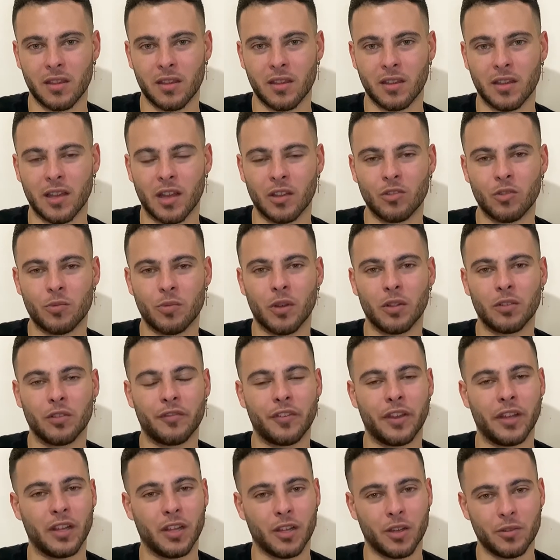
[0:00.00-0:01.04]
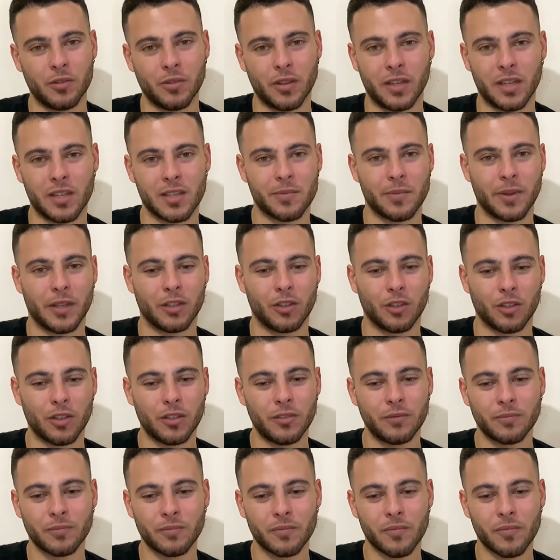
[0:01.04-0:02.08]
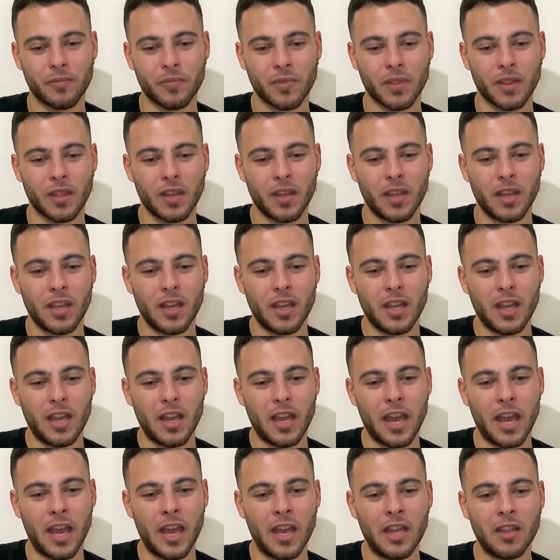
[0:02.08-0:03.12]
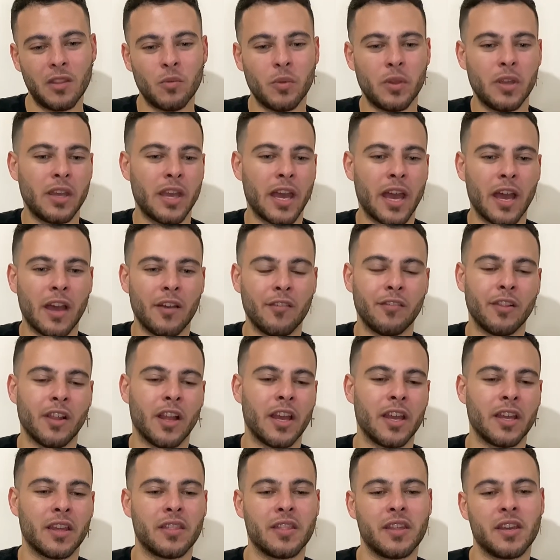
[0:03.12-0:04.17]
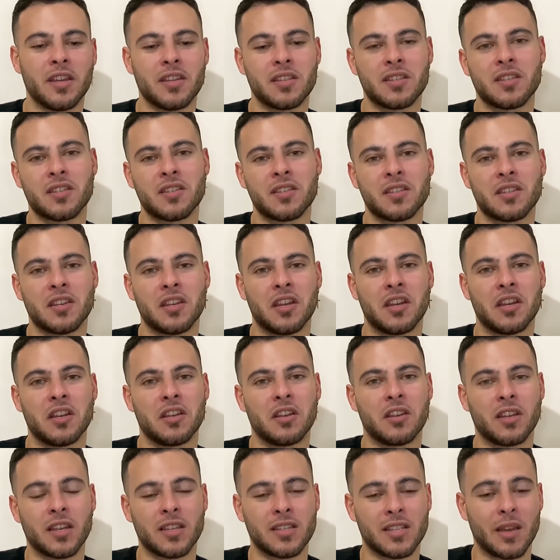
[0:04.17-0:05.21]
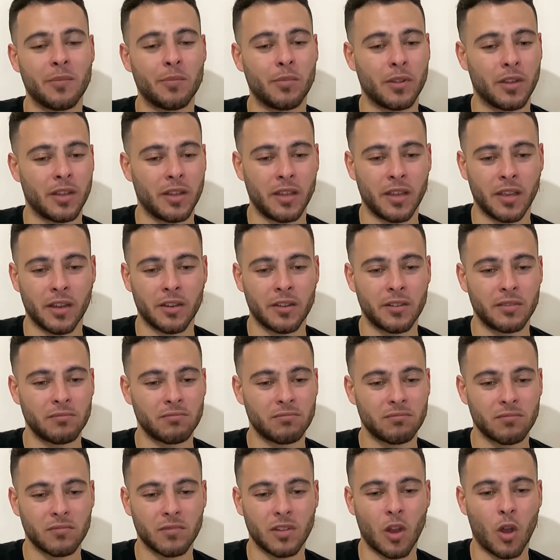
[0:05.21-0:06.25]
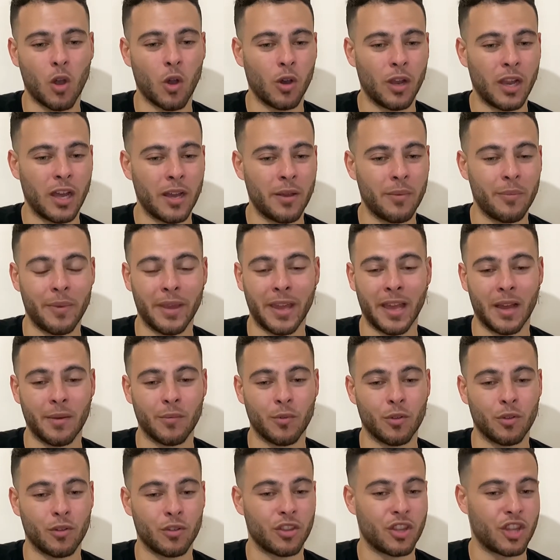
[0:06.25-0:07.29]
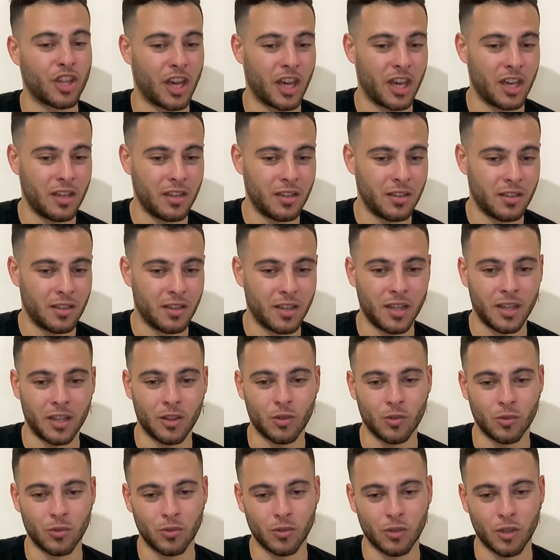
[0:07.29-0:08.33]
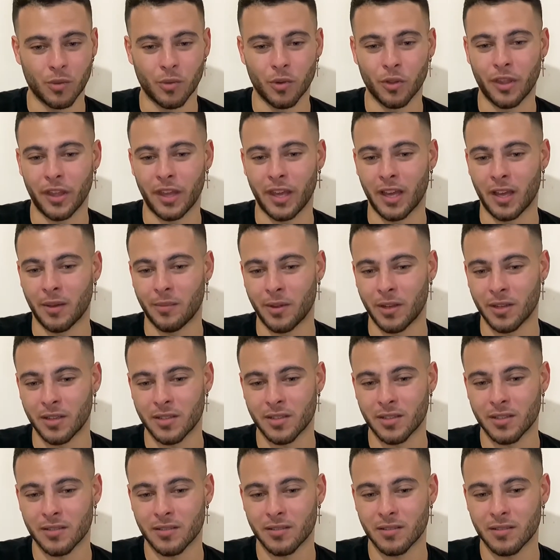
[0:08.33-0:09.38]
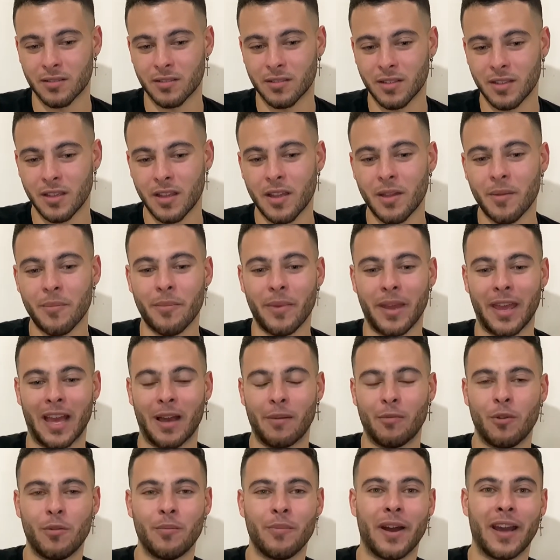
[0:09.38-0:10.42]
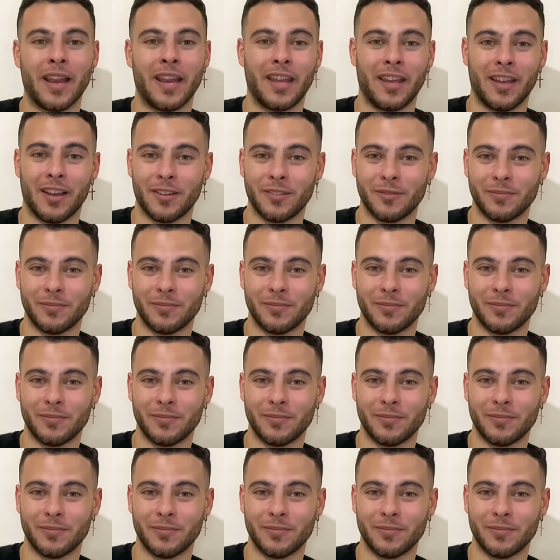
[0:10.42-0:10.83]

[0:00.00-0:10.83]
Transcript: counterpart of hello in Espanol. And we have like this example here. Hola, me llamo Jay. ¿Y tú, cómo te llamas? Me llamo María.